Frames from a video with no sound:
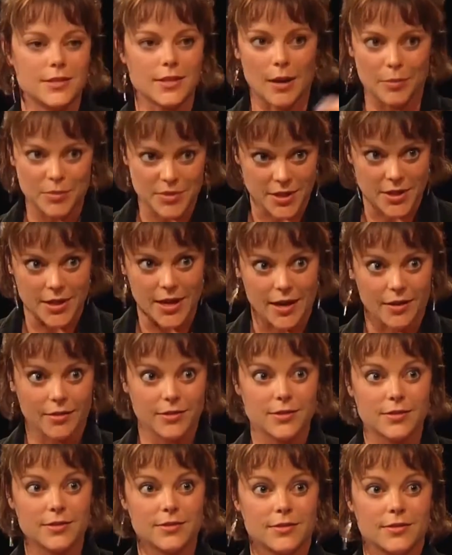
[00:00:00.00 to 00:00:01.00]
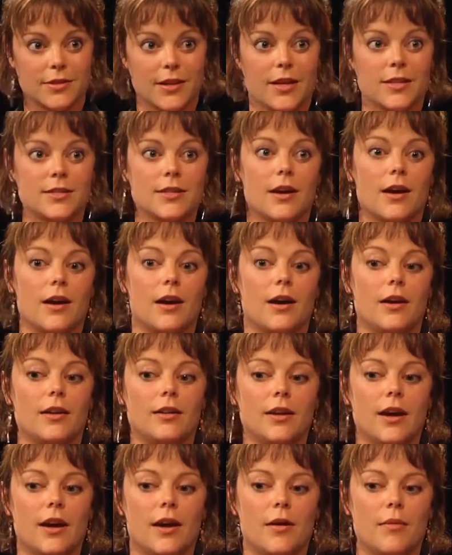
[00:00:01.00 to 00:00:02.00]
its ups and downs. It's hard,
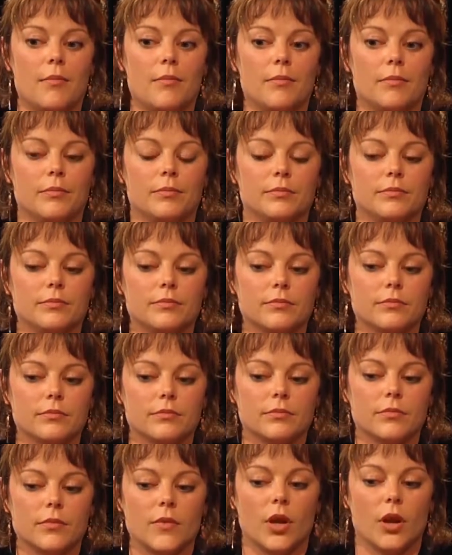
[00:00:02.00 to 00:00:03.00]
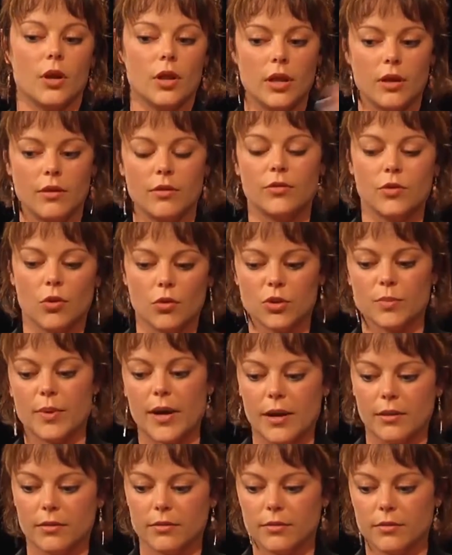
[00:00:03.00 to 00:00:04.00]
you know, like you talked
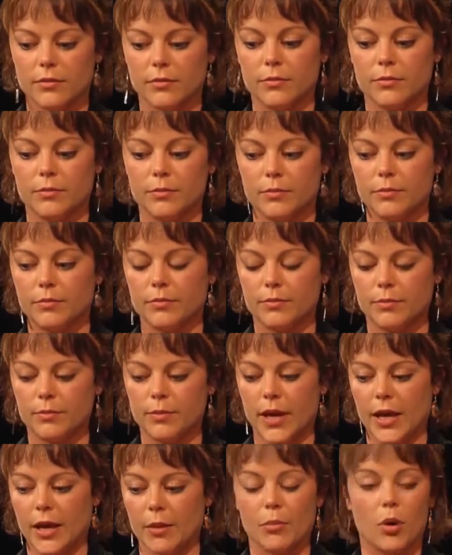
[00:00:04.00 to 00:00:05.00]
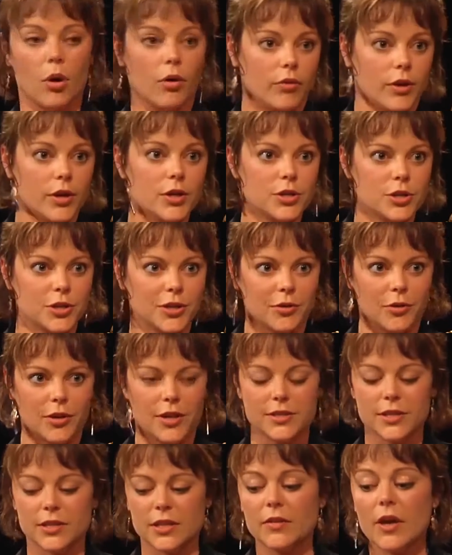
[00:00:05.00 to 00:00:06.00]
about being impoverished and all
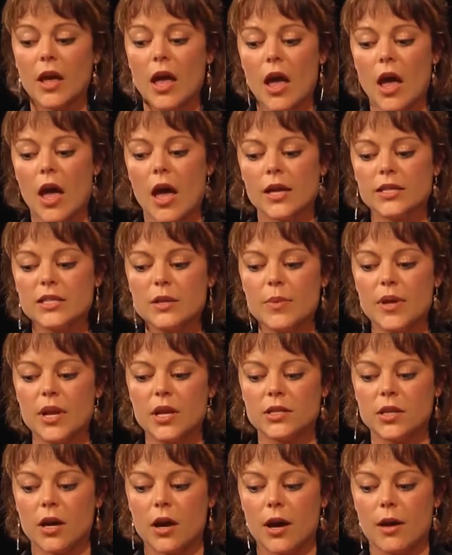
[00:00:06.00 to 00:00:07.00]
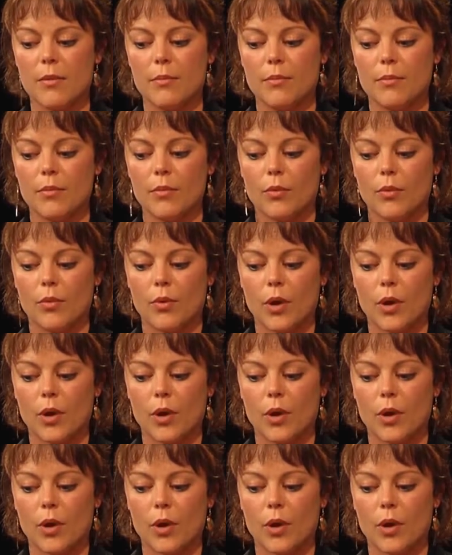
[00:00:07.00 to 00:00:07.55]
that sort of stuff. Has there been a time